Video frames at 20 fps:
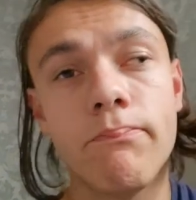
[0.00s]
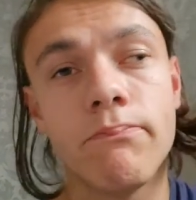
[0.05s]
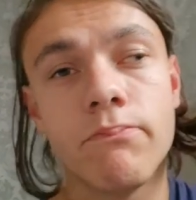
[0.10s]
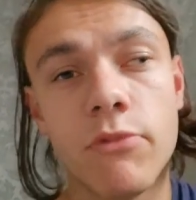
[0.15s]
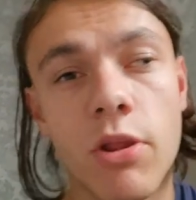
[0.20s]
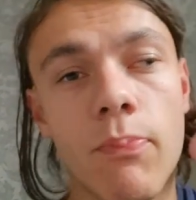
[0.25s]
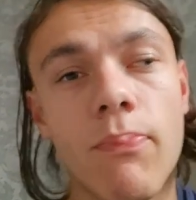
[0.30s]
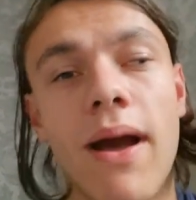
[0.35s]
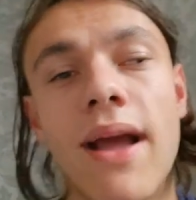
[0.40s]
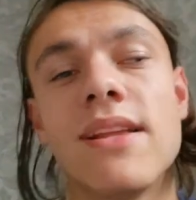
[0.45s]

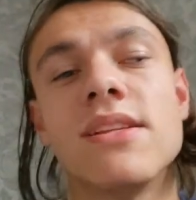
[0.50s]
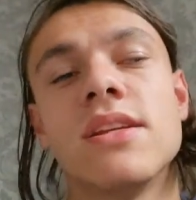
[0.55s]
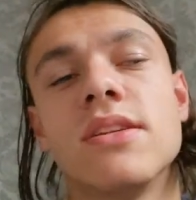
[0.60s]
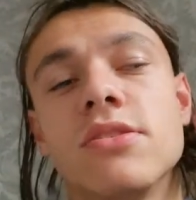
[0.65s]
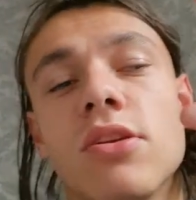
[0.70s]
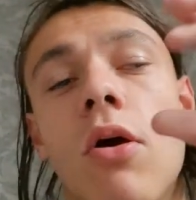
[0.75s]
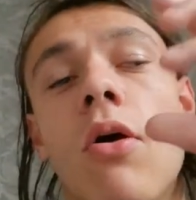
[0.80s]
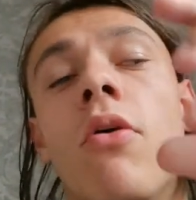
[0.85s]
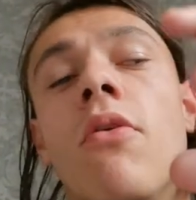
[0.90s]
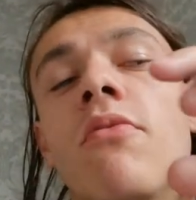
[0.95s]
The
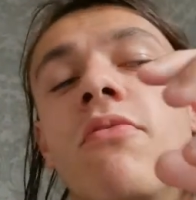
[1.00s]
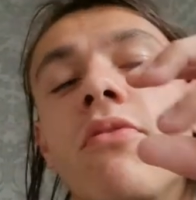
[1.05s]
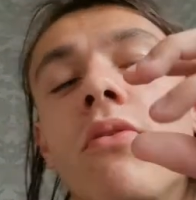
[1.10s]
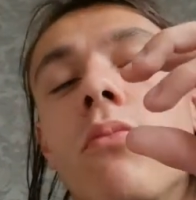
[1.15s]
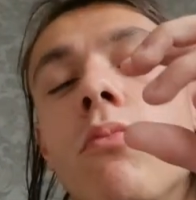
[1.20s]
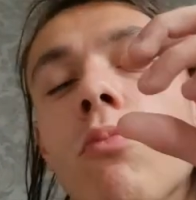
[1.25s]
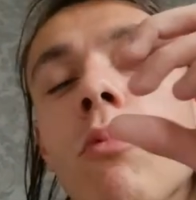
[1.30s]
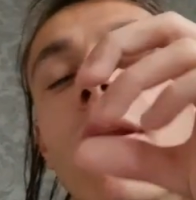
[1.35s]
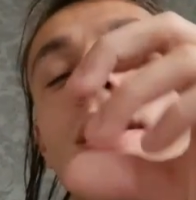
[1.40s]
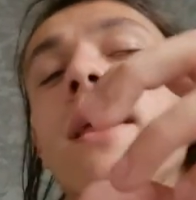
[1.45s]
basics of
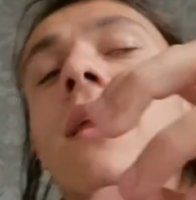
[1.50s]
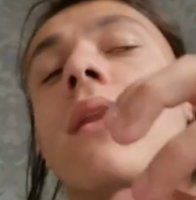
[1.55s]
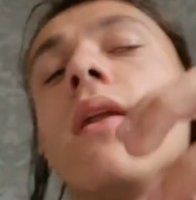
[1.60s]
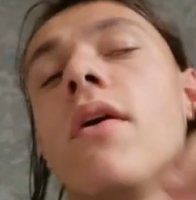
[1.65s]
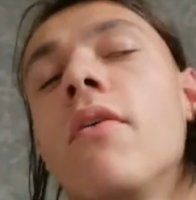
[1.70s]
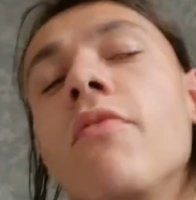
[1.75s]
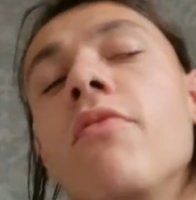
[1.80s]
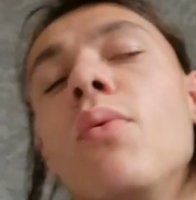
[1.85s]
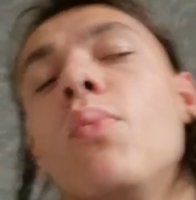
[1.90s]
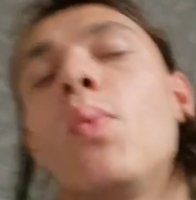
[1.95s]
winning
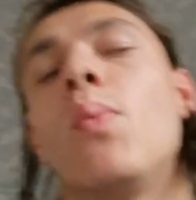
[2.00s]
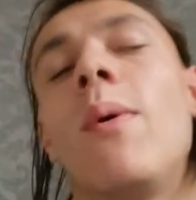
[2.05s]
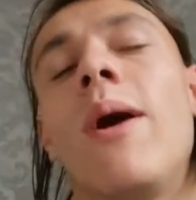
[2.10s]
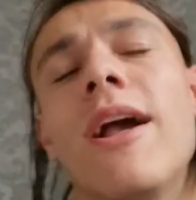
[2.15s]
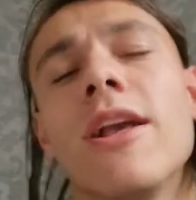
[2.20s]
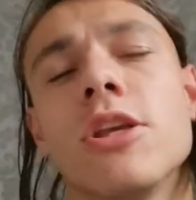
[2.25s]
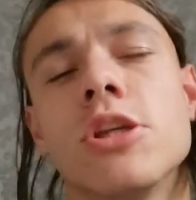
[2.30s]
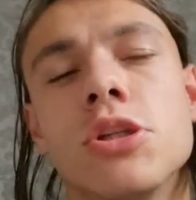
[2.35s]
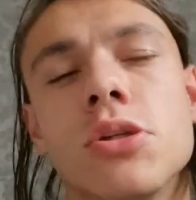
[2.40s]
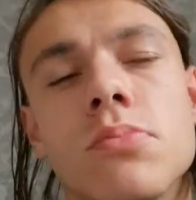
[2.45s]
a football
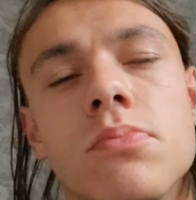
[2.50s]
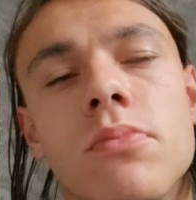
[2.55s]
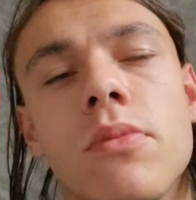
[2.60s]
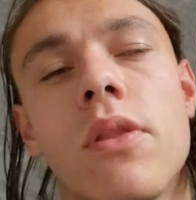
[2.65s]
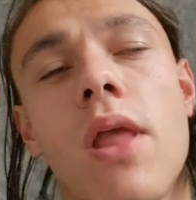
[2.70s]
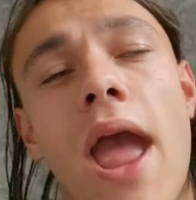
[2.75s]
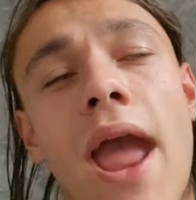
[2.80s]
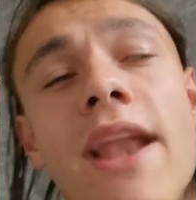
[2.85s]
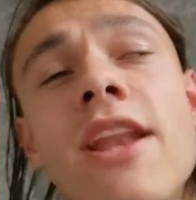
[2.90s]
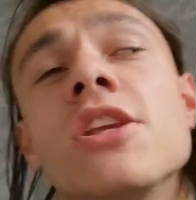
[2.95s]
match.
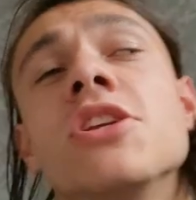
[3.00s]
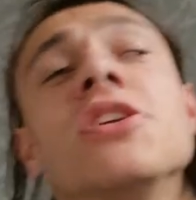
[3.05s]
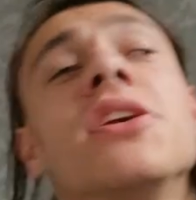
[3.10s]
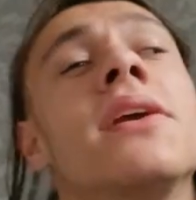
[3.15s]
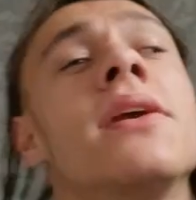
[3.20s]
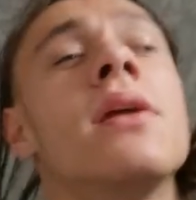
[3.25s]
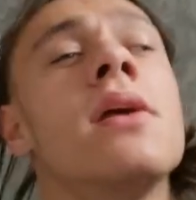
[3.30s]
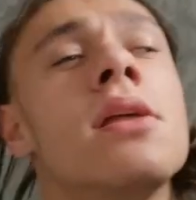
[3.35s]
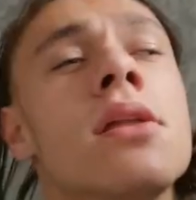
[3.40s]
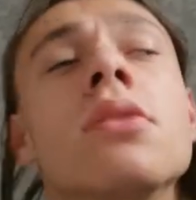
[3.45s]

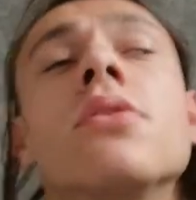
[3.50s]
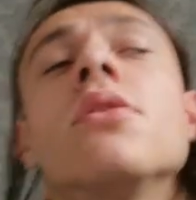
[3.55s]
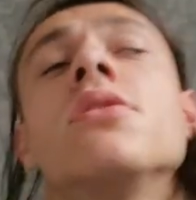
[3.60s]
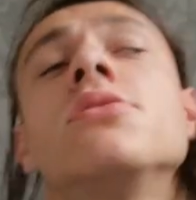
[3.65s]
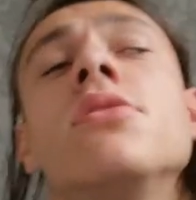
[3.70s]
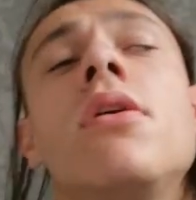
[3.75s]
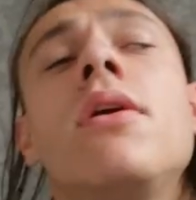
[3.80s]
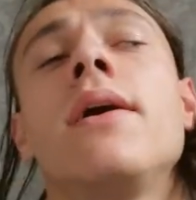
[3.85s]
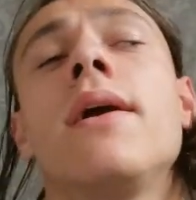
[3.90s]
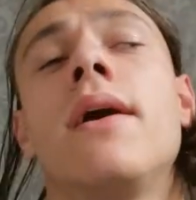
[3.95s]
Energy,
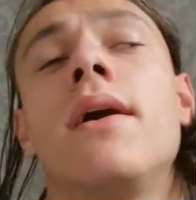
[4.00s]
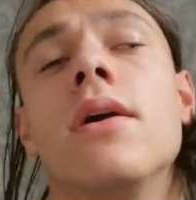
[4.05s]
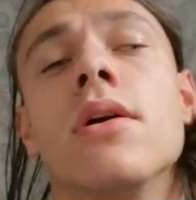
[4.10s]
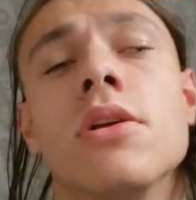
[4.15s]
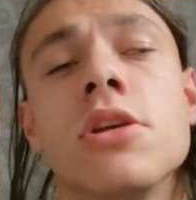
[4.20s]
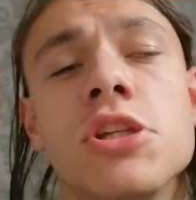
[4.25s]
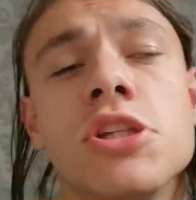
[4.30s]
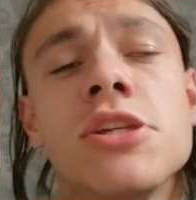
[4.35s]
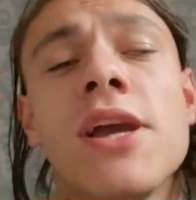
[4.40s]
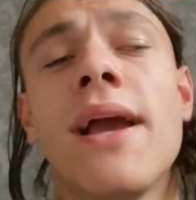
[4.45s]
desire,
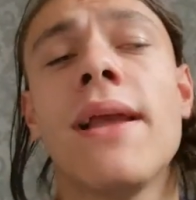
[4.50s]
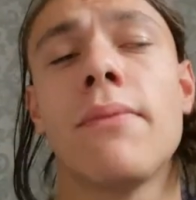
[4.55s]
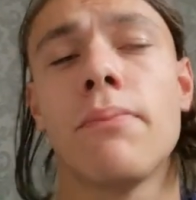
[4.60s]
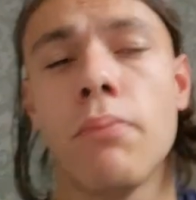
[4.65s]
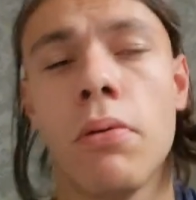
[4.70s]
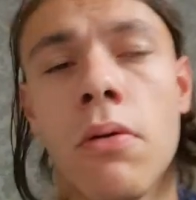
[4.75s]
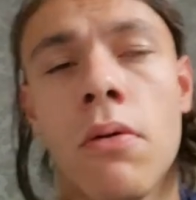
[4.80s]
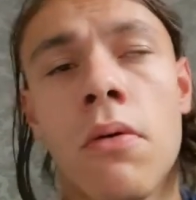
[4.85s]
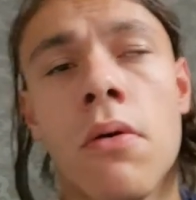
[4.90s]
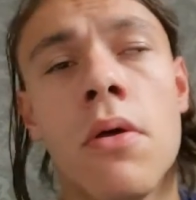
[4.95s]

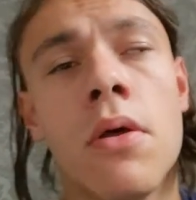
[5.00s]
shape.